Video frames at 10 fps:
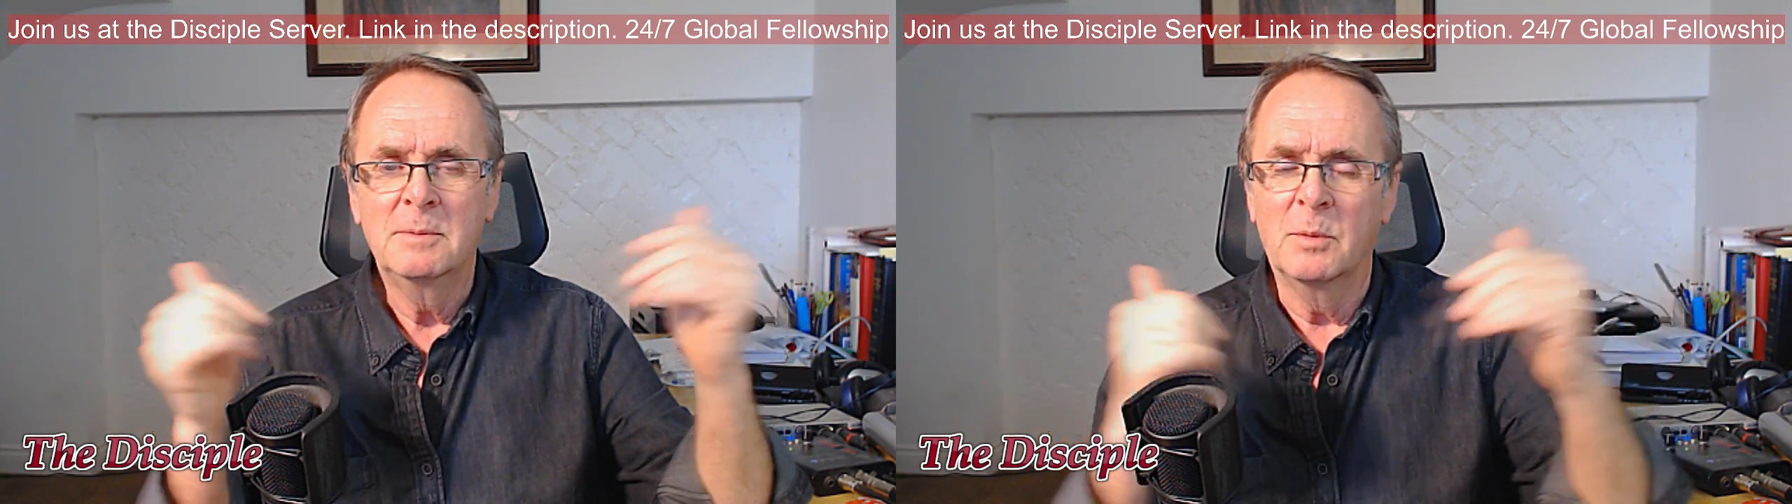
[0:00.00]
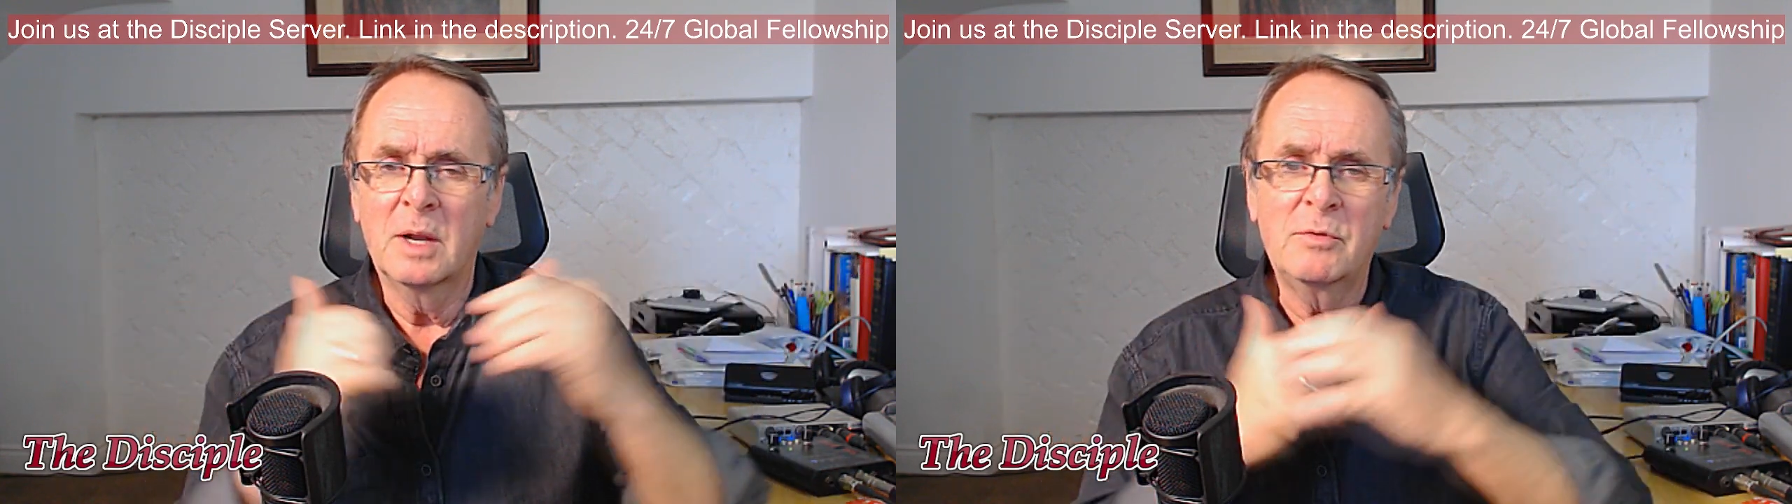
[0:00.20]

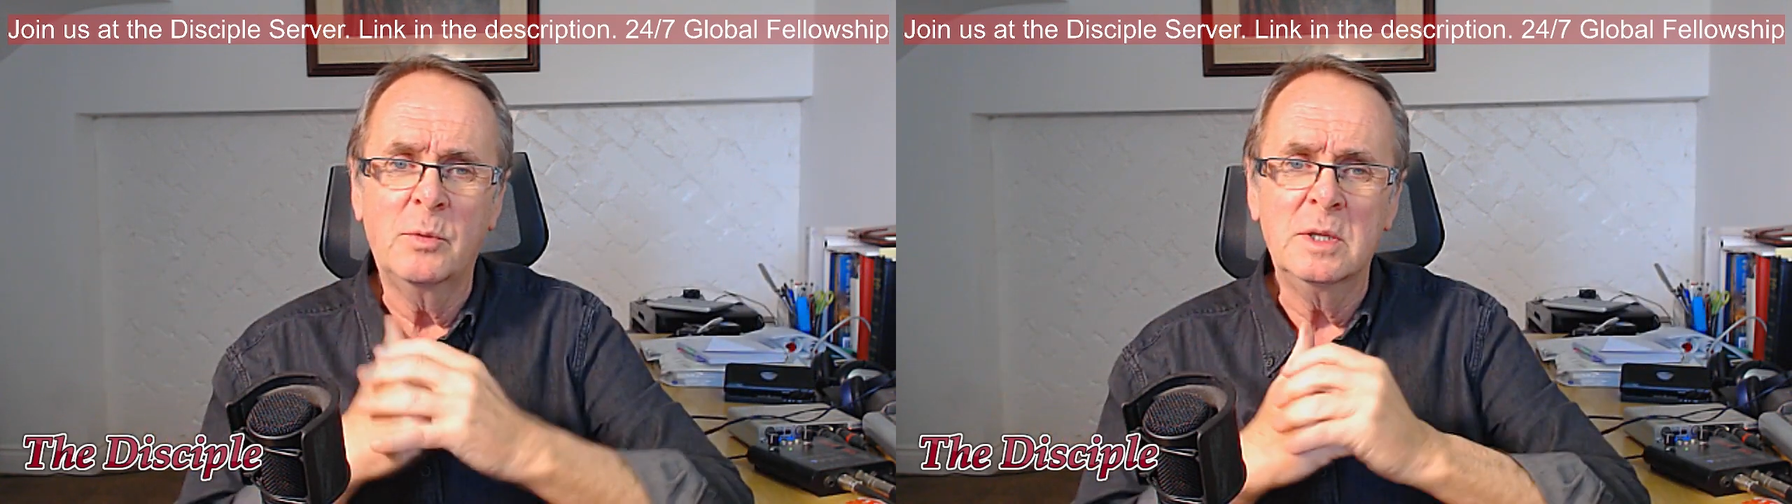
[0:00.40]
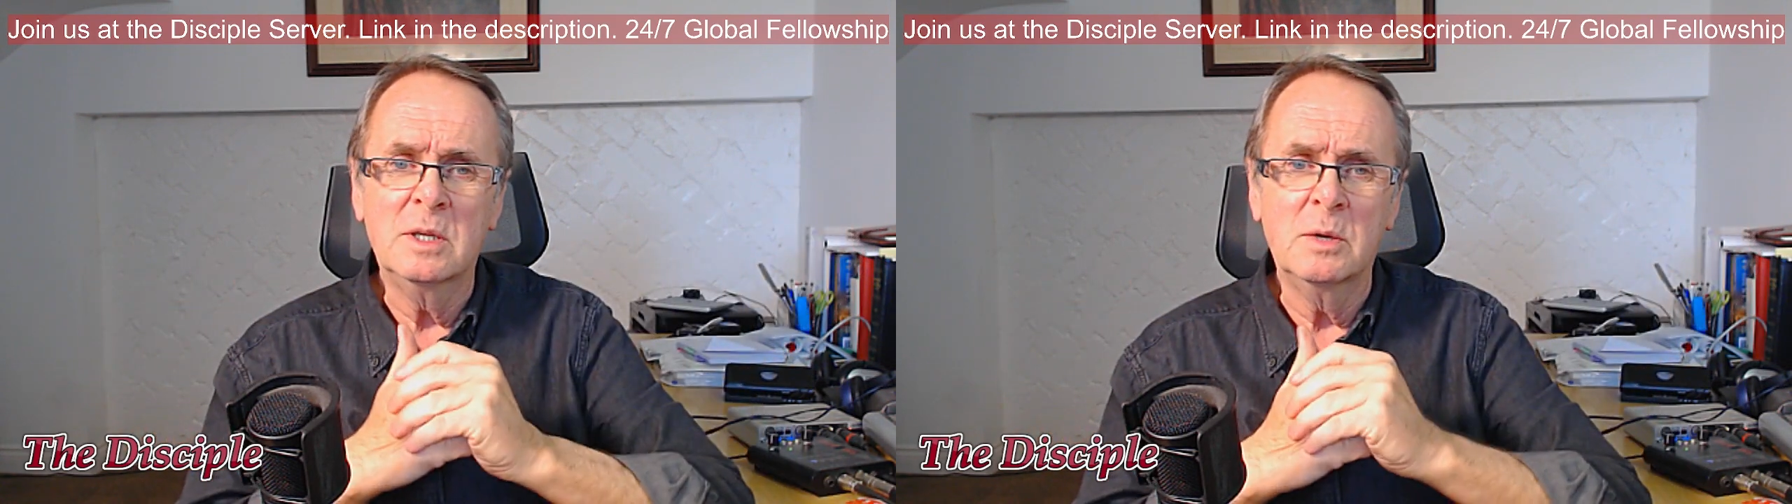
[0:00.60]
But whatever
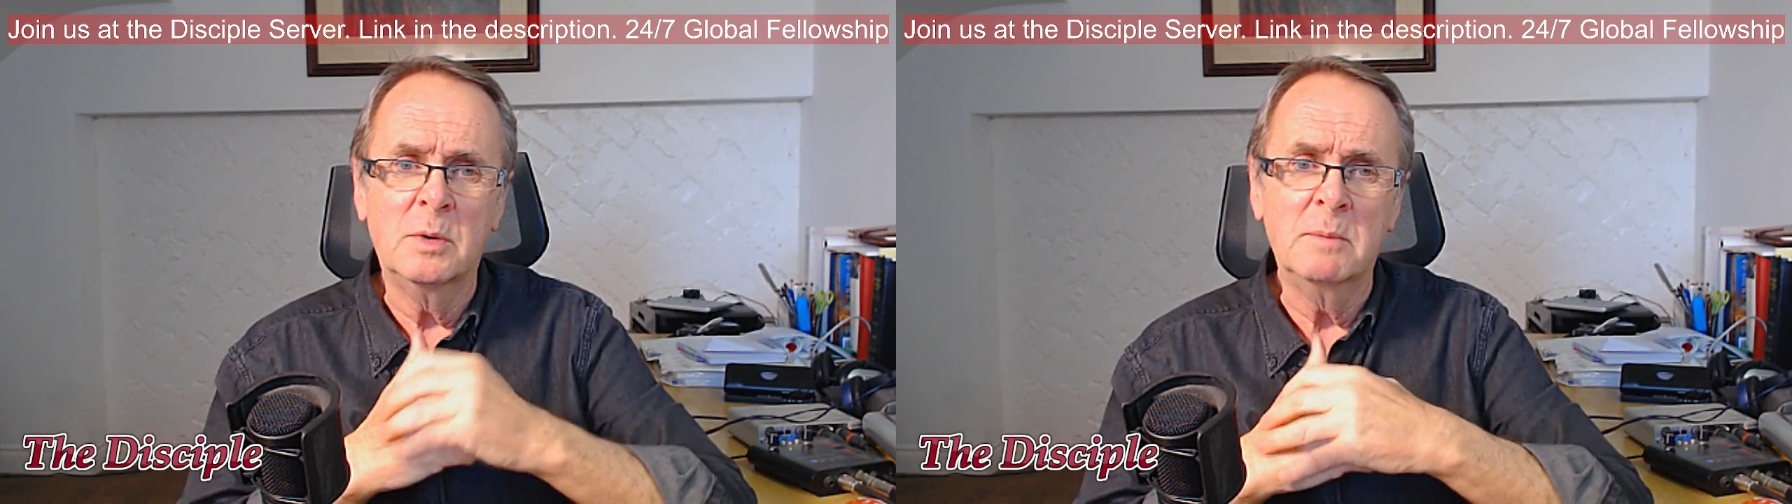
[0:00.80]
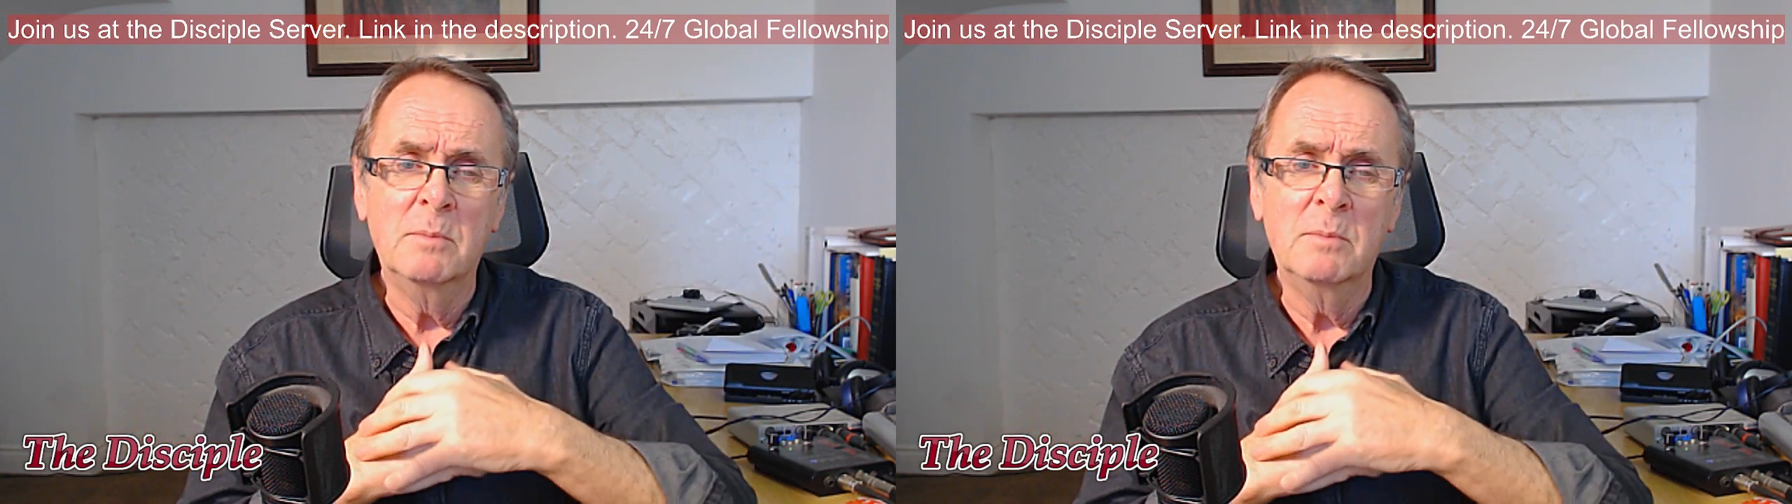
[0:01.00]
we do, we